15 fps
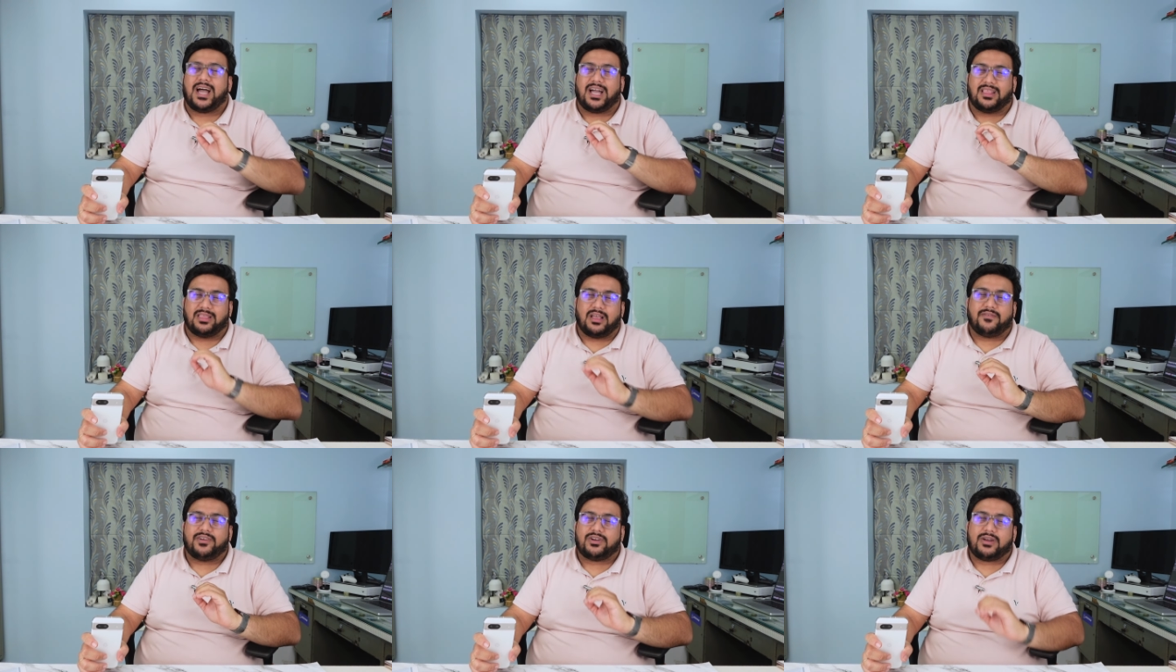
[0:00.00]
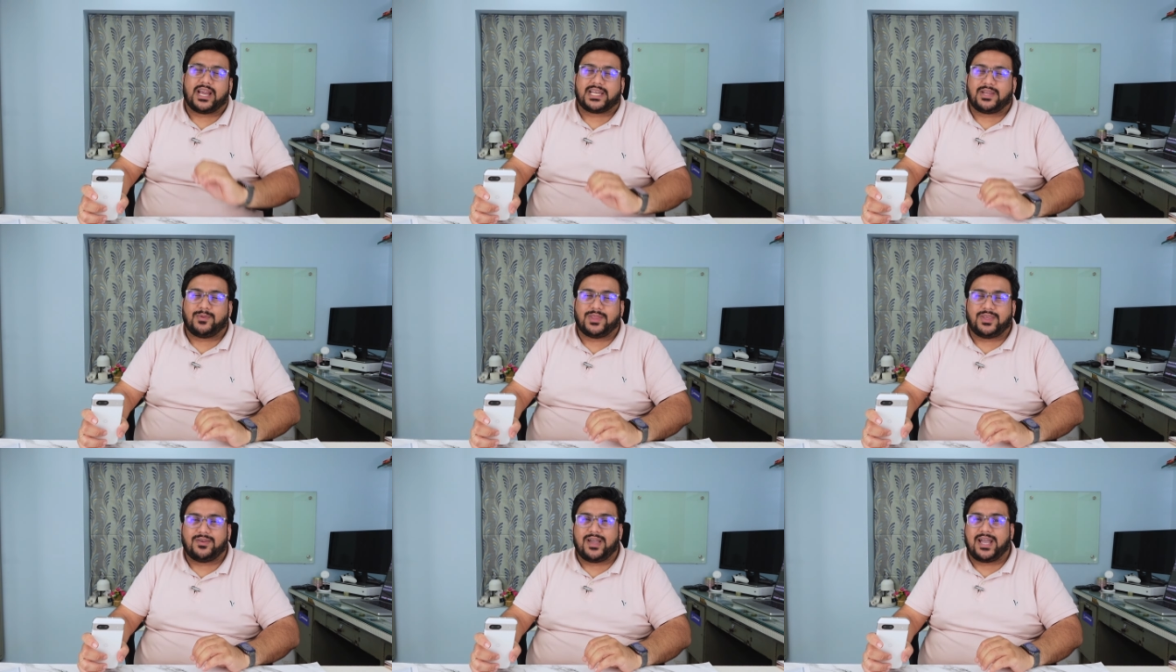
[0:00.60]
I love interacting
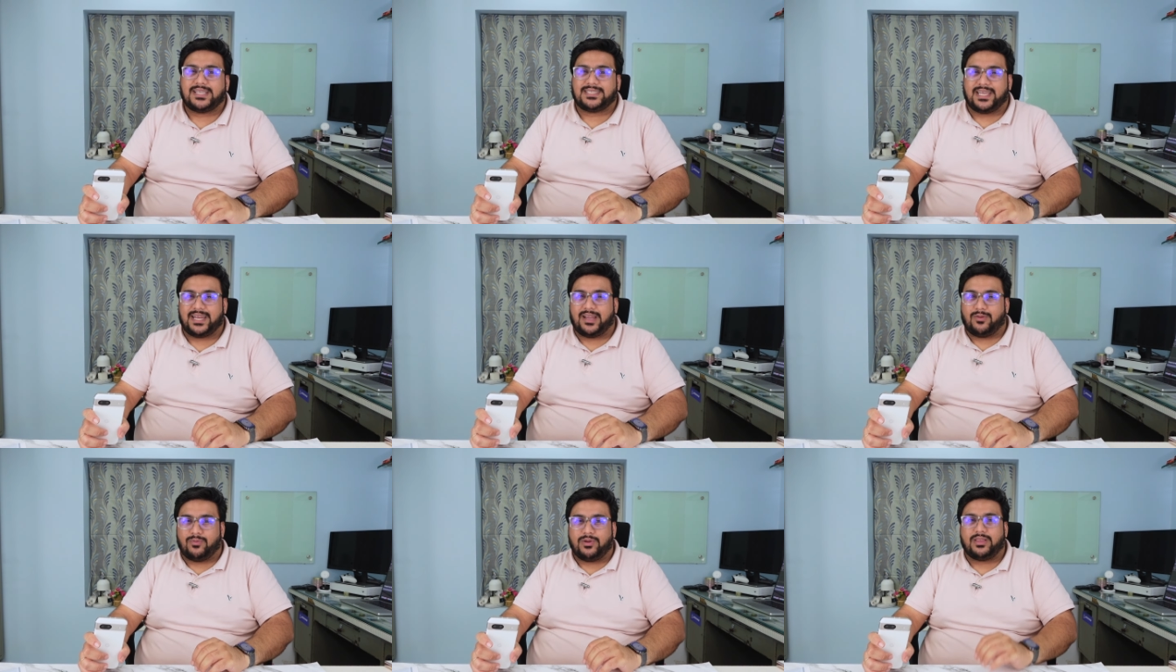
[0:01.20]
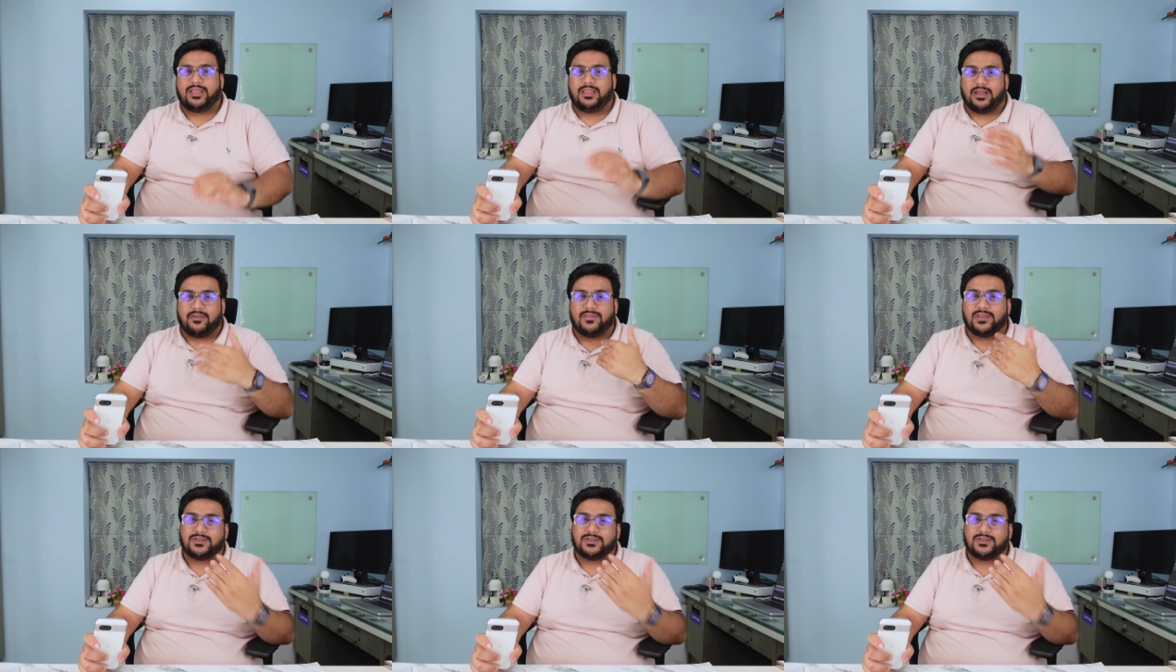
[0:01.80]
with you guys and I really love